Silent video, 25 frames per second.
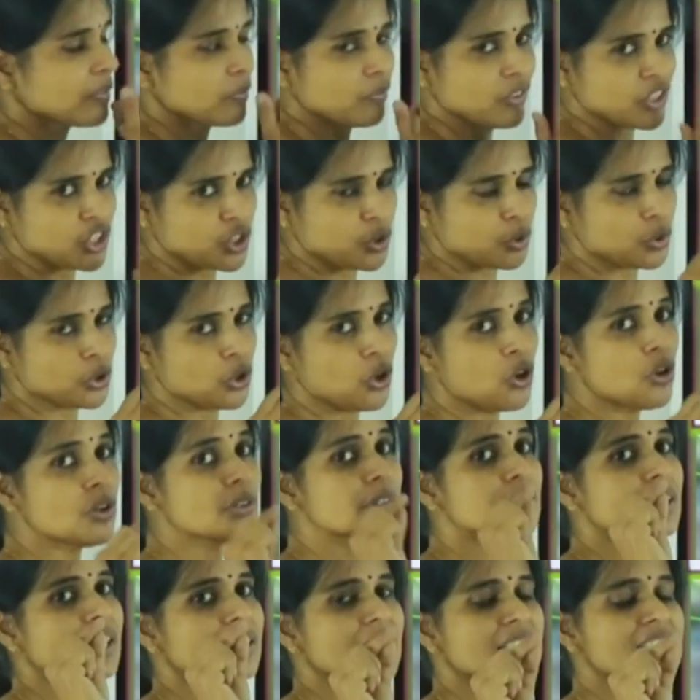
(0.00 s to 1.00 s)
which you
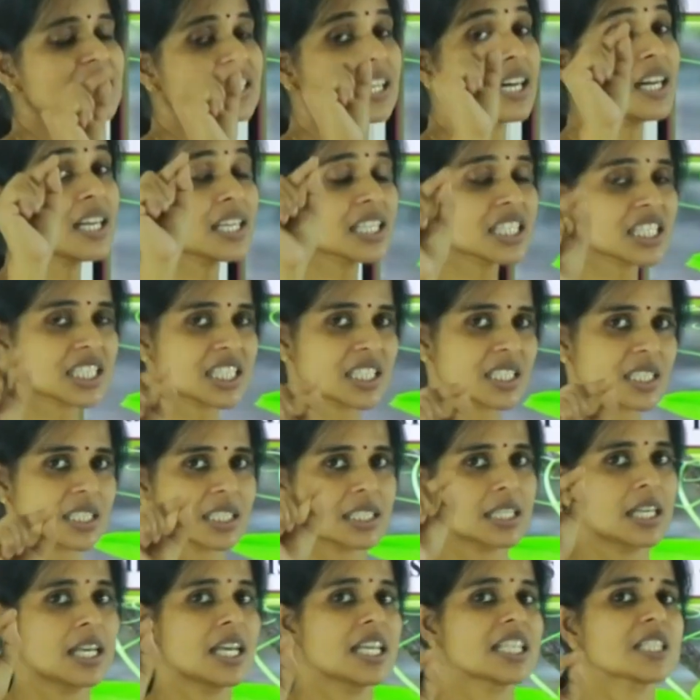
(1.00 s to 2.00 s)
know, that is the
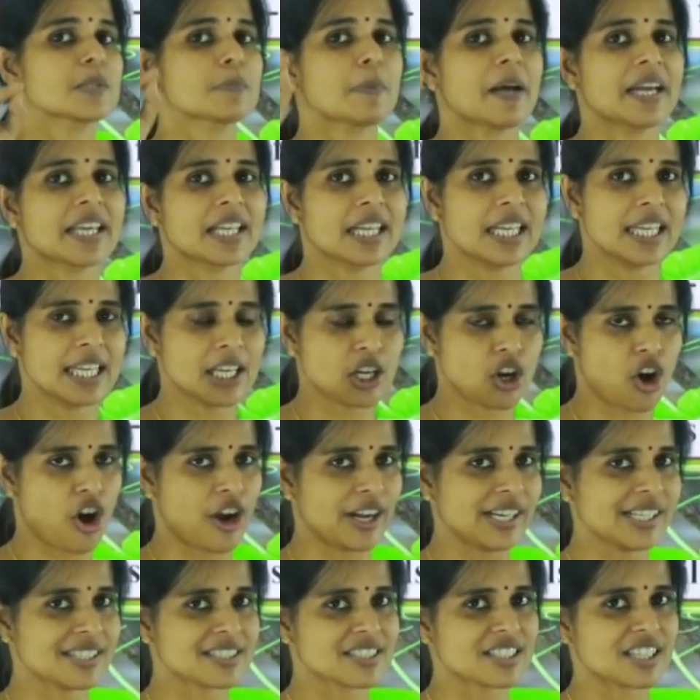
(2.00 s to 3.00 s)
spirally
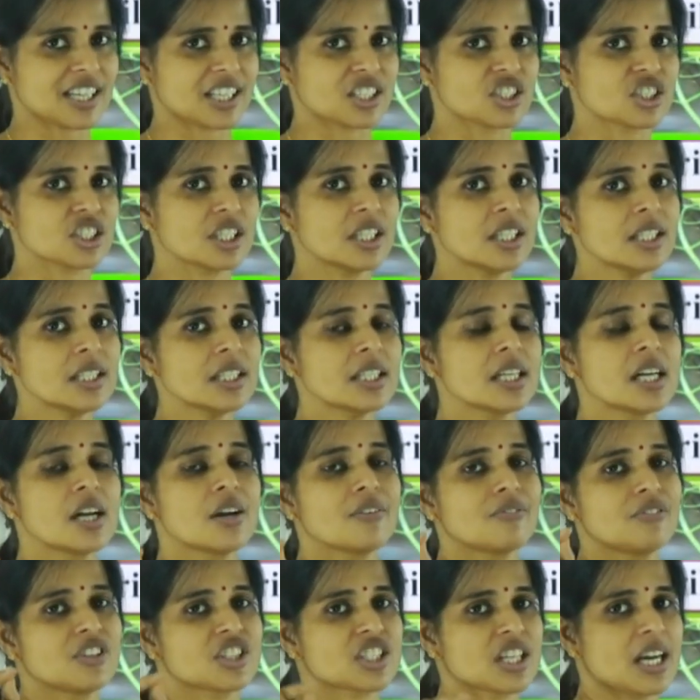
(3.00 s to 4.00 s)
coiled structure
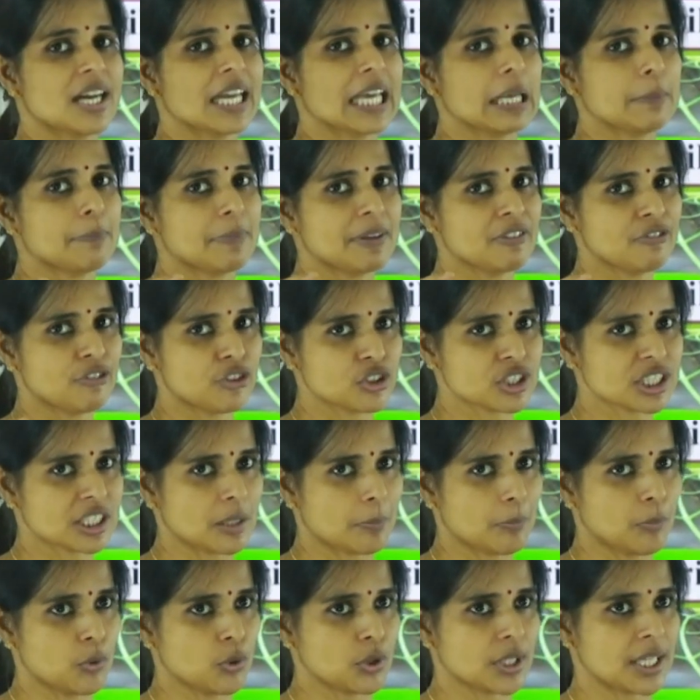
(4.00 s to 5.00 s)
which are helping for
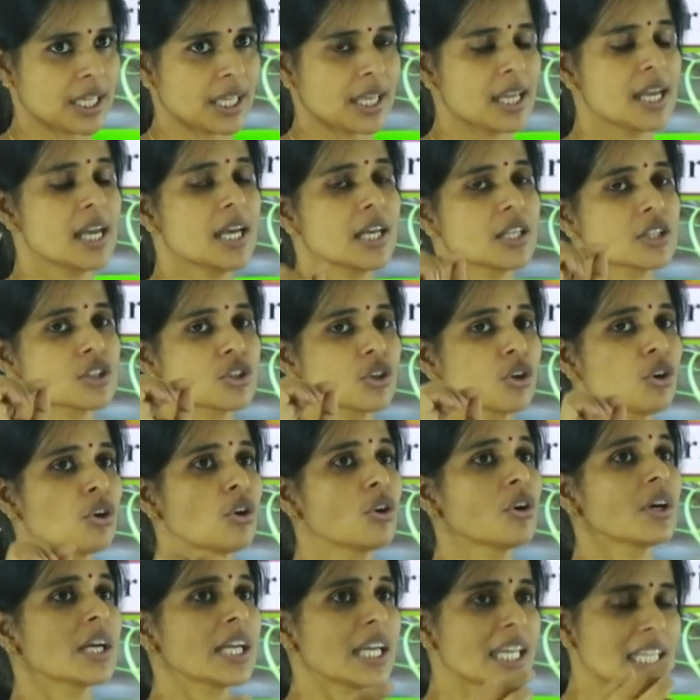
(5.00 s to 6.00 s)
supporting.
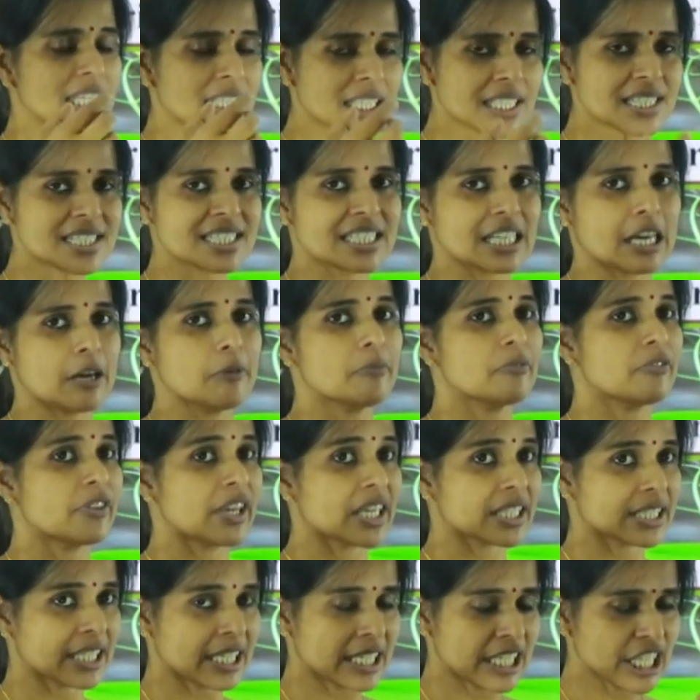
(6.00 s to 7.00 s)
So, in the stem
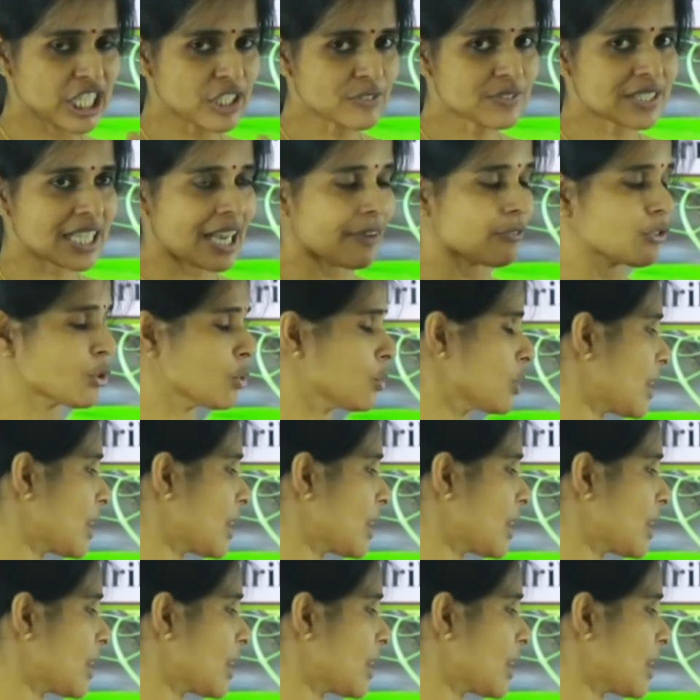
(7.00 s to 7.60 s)
where the leaves have to